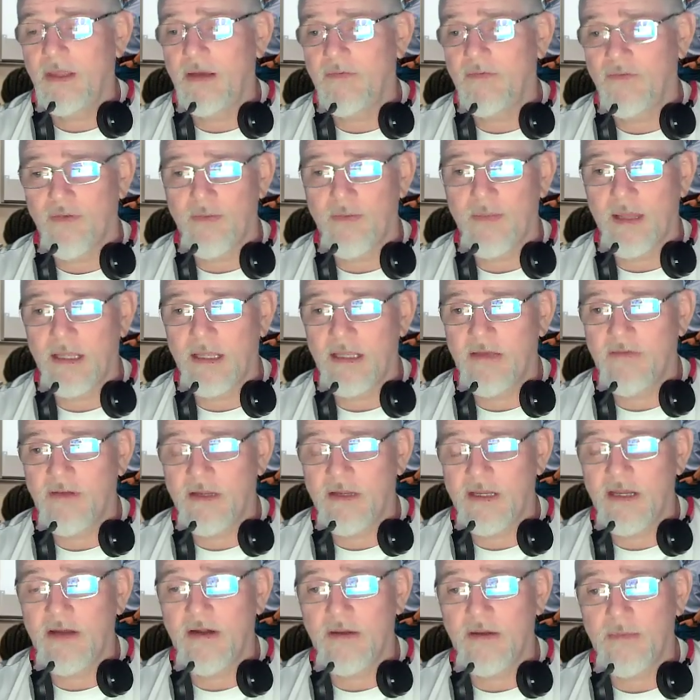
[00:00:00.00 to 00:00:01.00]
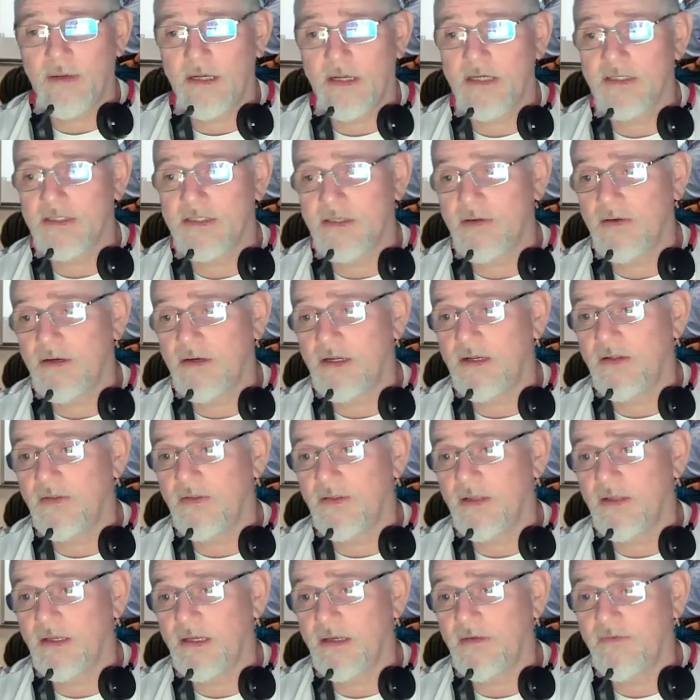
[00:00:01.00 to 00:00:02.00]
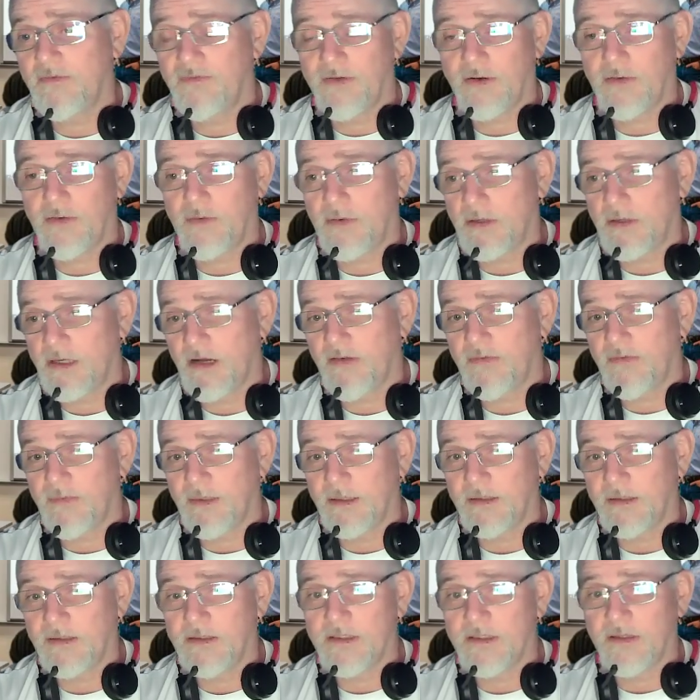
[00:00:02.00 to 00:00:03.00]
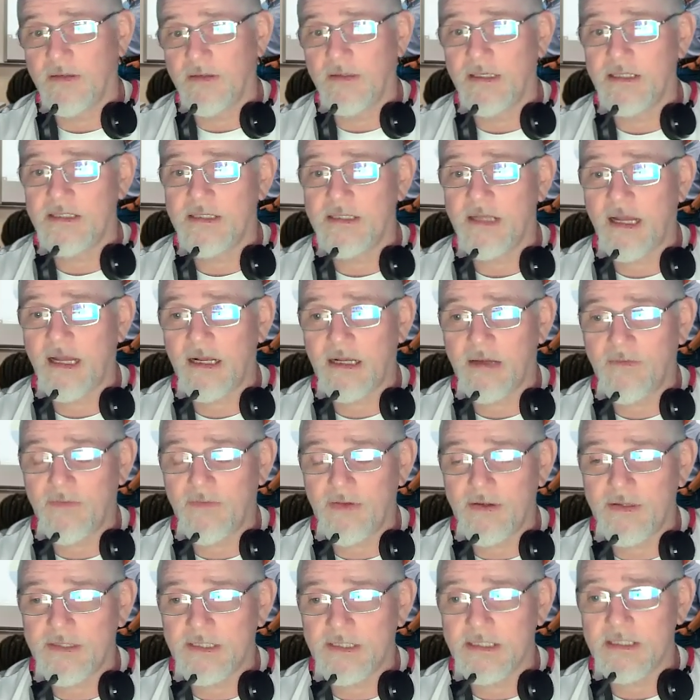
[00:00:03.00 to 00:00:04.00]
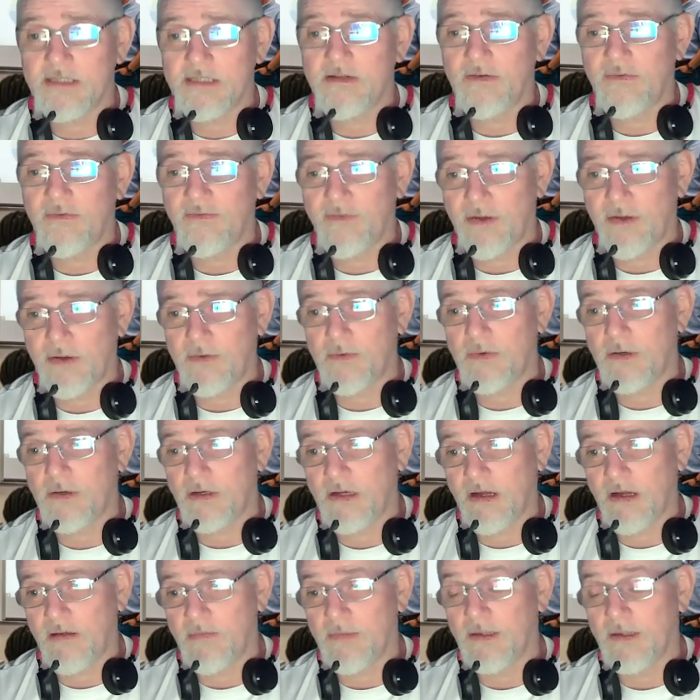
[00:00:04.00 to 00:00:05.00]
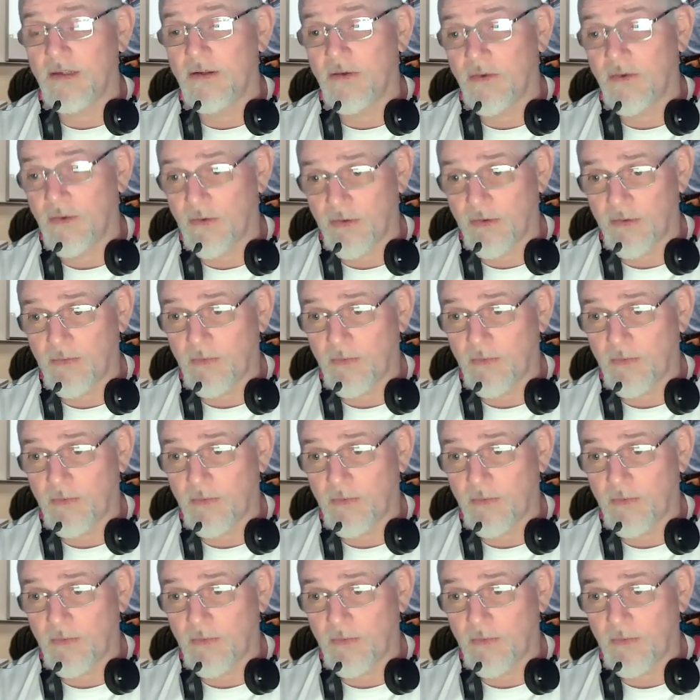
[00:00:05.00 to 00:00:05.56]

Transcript: from that given carrier, because they're under the federal government. So let's not confuse this. Federal government, you heard it